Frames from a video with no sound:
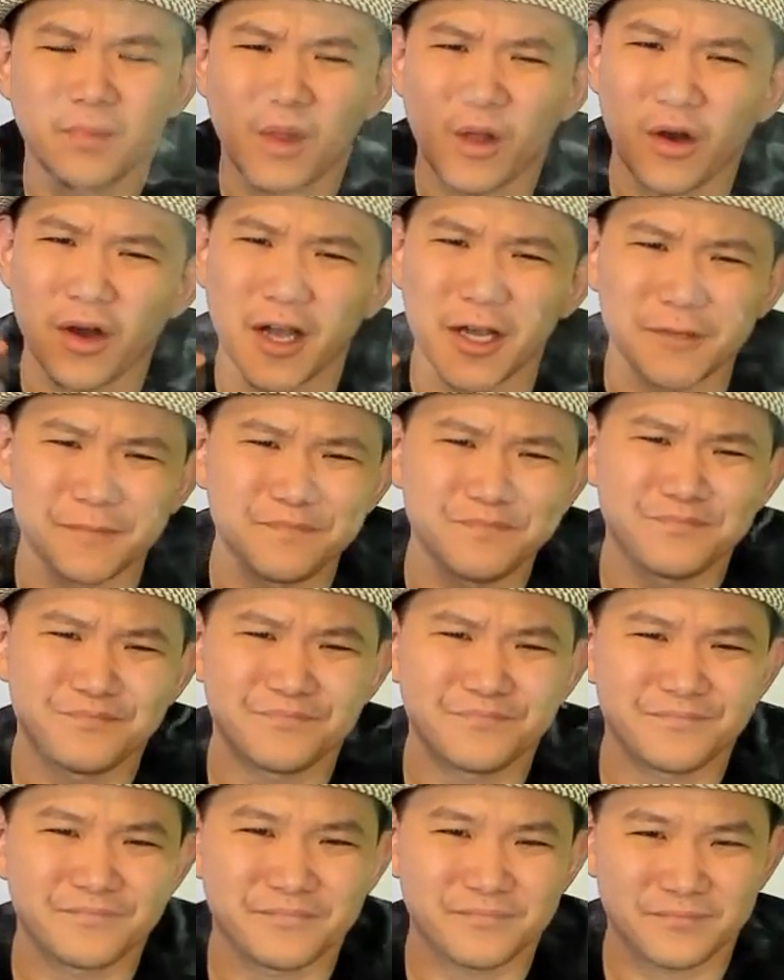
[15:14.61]
Okay.
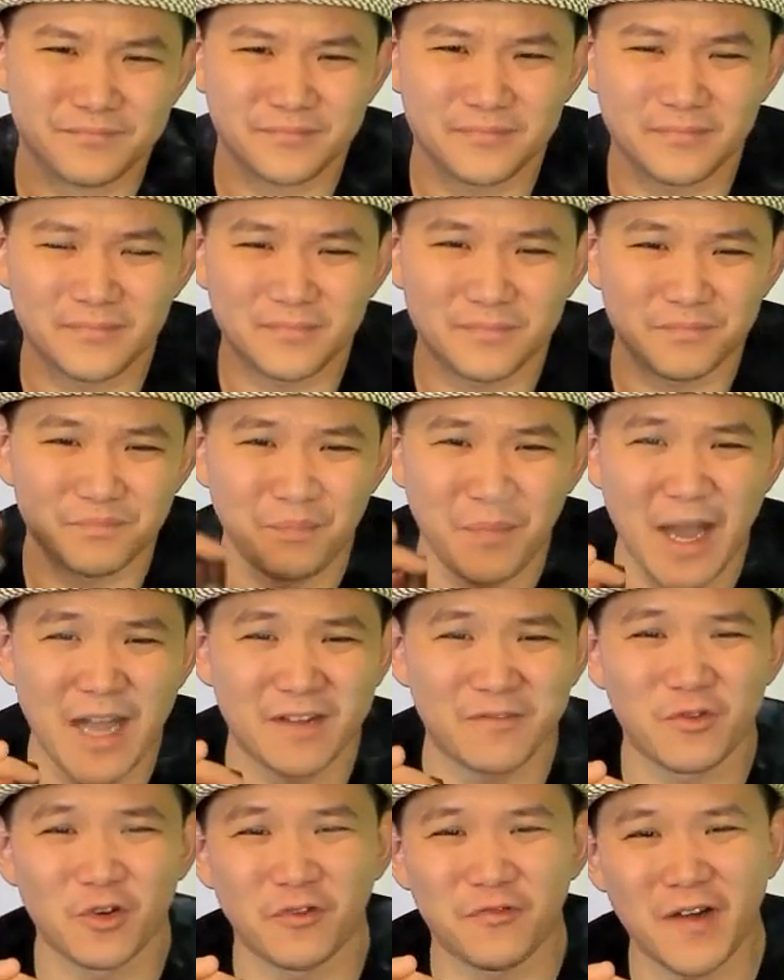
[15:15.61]

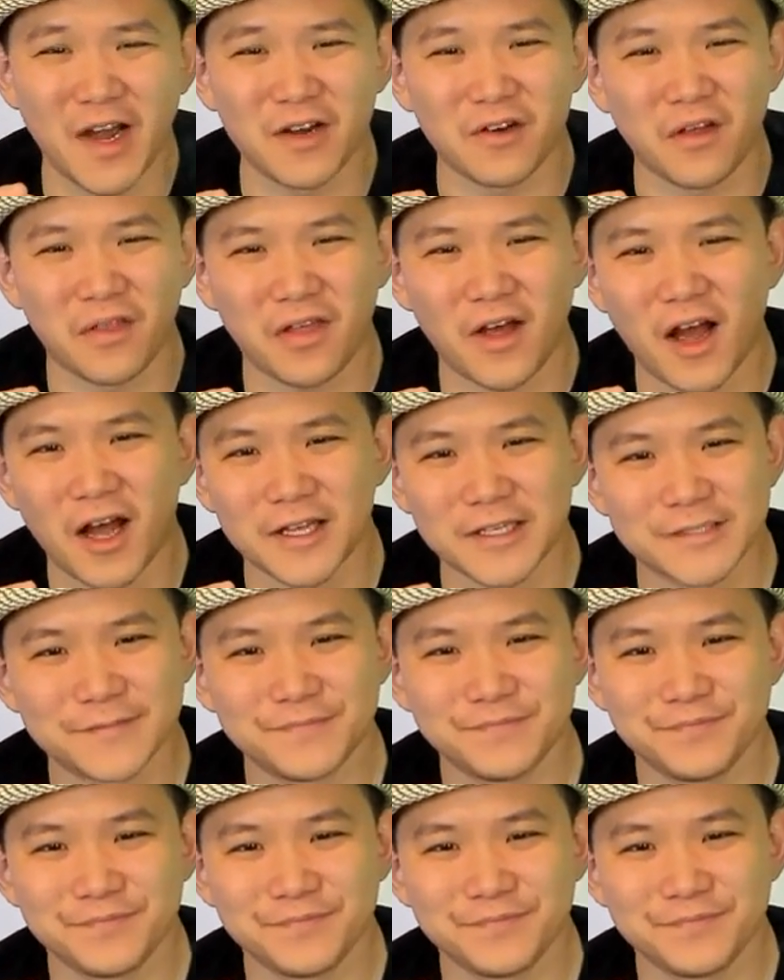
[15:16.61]
Back for final thought.